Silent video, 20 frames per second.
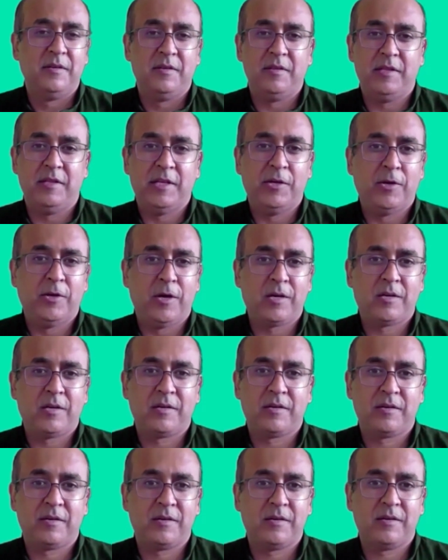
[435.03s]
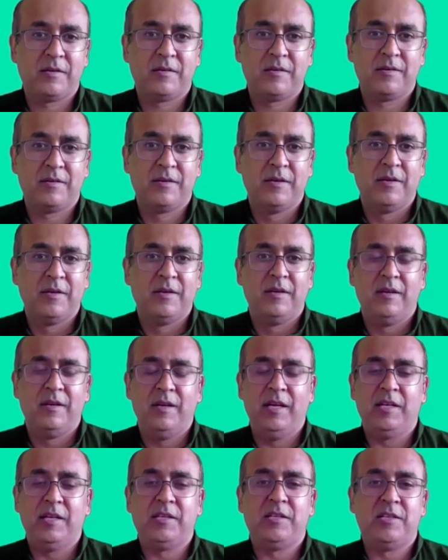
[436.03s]
They're not.
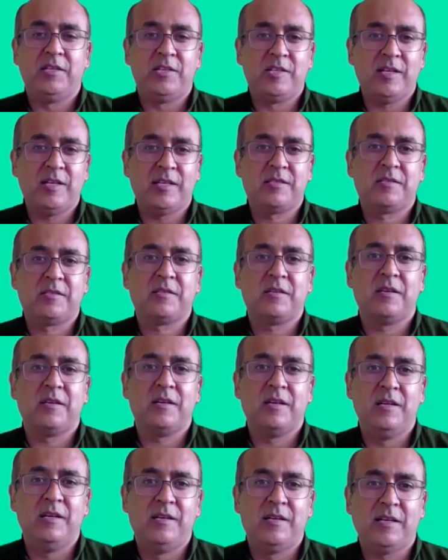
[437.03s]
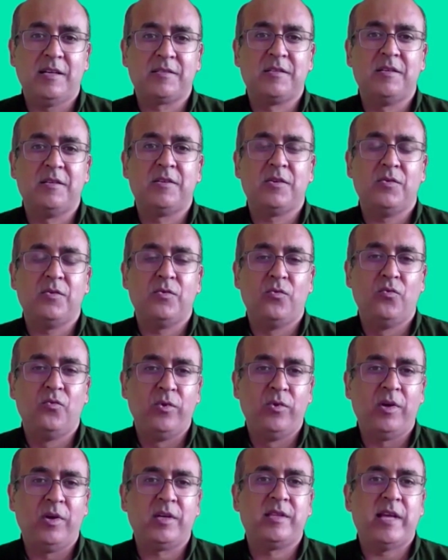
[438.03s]
It just doesn't
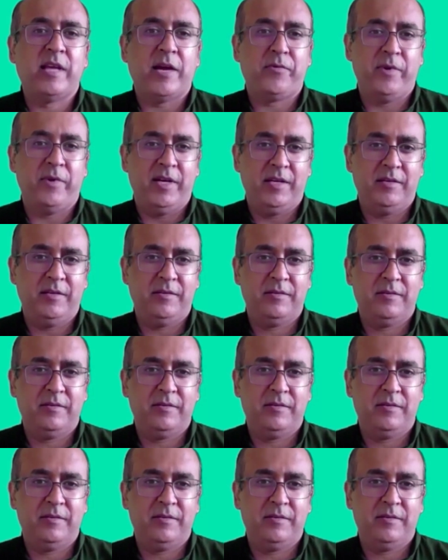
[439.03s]
work that way.